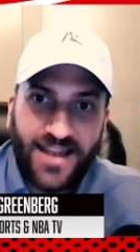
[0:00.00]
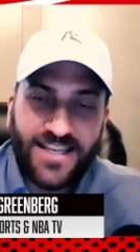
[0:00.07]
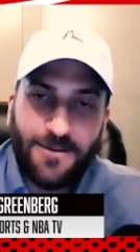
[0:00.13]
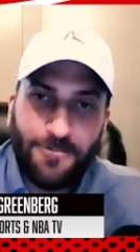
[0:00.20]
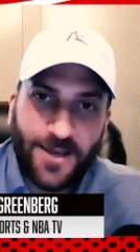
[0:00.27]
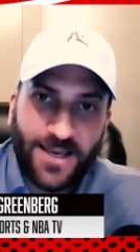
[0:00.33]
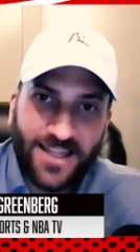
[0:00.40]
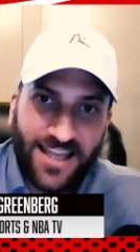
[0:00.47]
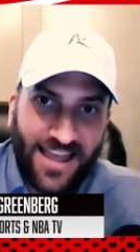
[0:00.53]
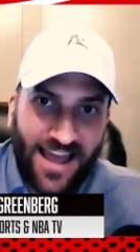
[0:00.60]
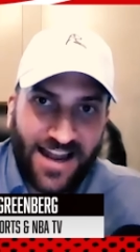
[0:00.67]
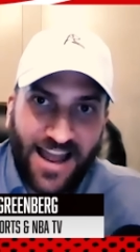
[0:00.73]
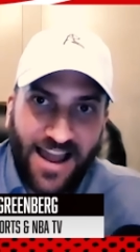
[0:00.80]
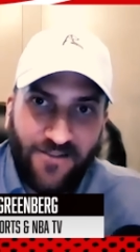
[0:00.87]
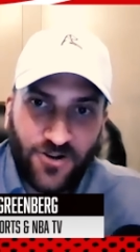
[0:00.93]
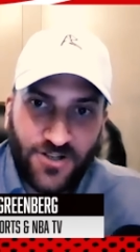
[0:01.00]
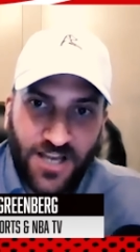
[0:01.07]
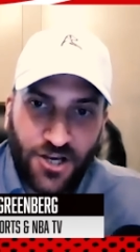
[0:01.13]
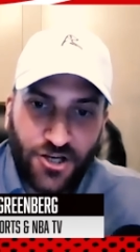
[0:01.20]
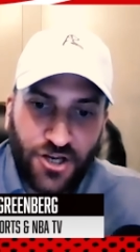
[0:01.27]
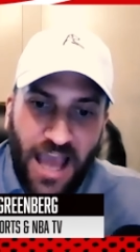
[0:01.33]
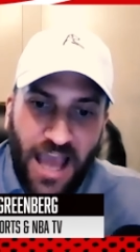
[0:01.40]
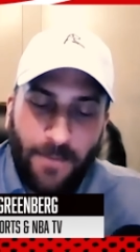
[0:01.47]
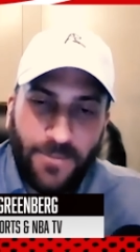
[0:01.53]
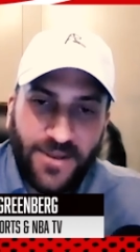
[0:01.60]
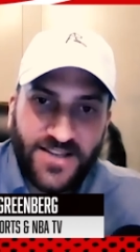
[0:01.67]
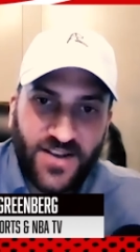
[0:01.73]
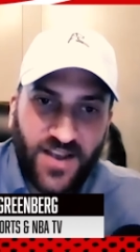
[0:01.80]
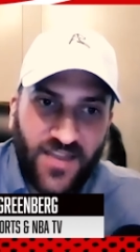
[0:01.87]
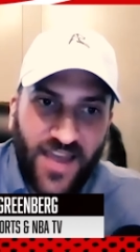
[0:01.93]
And typically that conversation
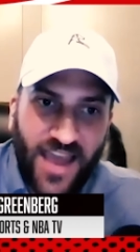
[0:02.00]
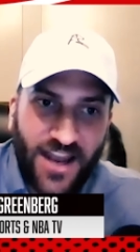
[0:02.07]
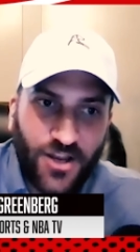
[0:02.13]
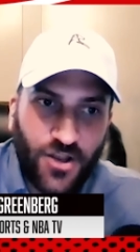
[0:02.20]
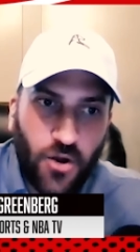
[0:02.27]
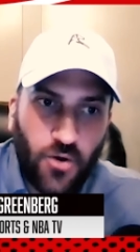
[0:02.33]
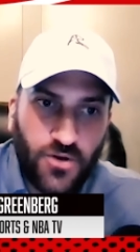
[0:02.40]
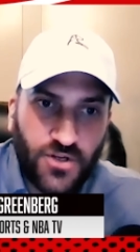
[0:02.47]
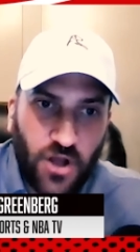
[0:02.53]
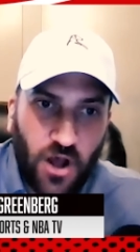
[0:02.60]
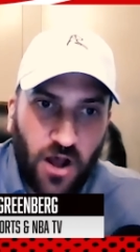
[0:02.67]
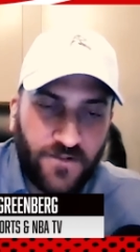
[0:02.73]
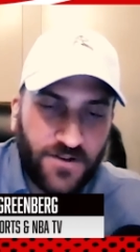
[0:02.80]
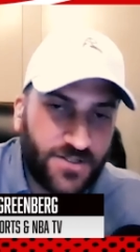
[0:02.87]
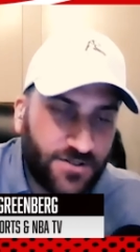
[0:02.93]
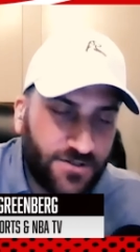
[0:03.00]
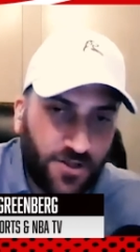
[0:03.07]
happens in the head coach's office.